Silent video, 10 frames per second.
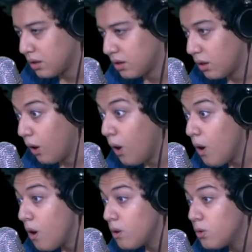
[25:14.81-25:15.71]
Huh.
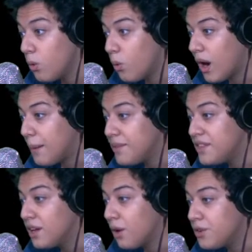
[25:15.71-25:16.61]
Oh! I'm
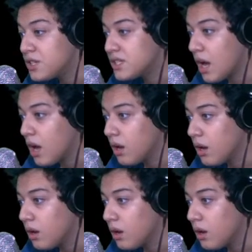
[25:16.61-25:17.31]
in the other side.